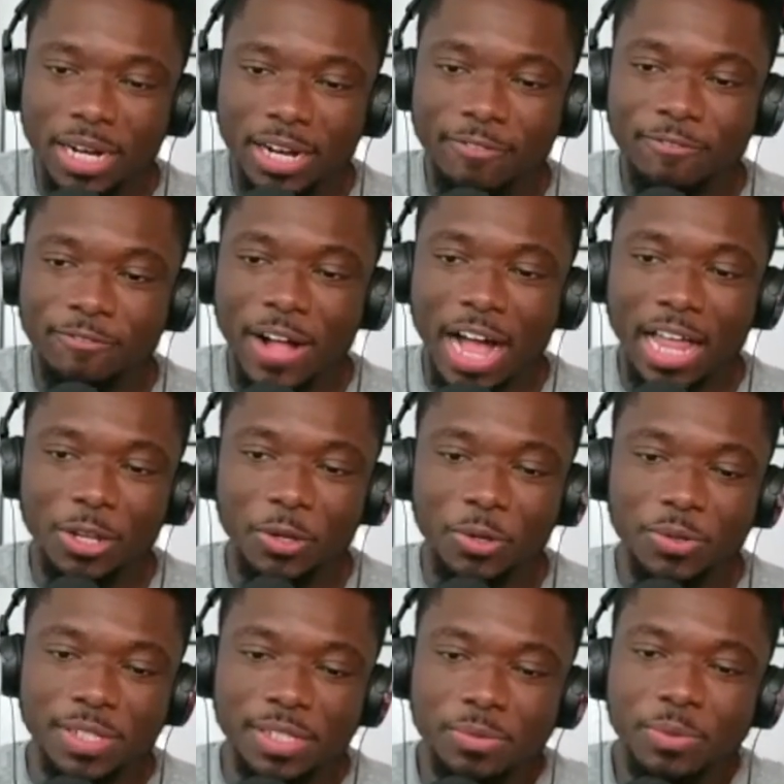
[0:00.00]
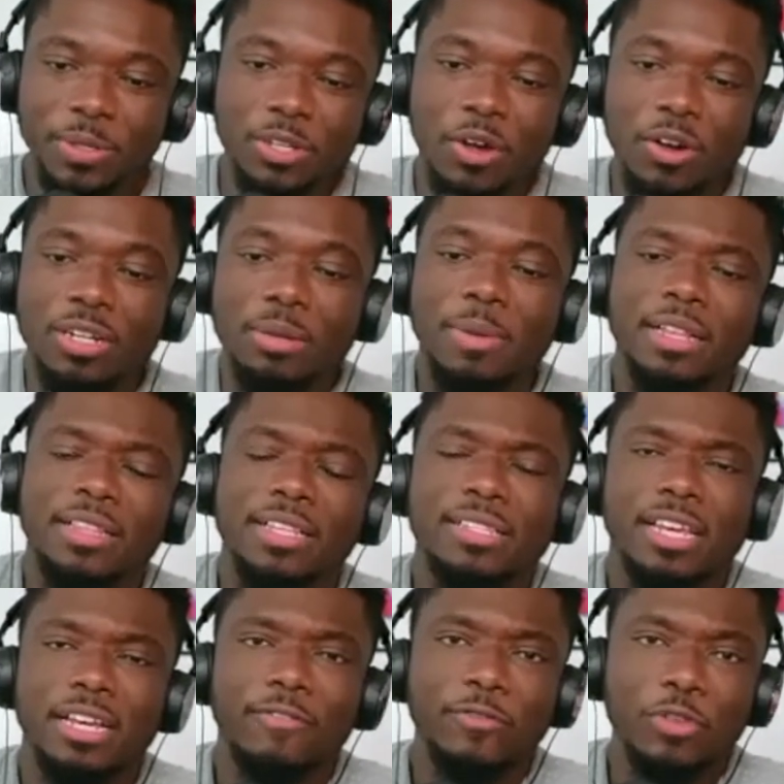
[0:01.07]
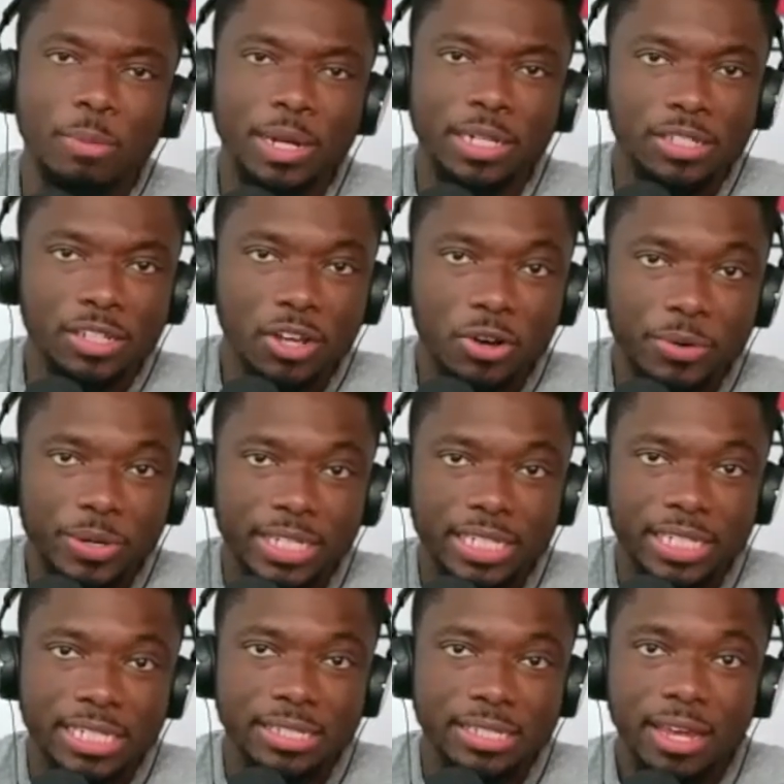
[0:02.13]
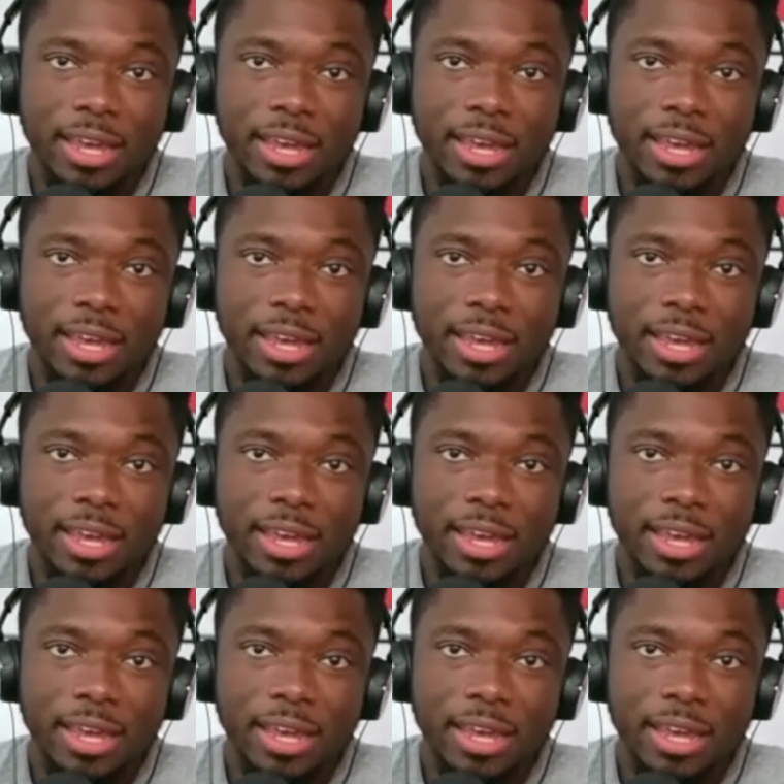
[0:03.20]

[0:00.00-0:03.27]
follows is we talked about this like a few months ago is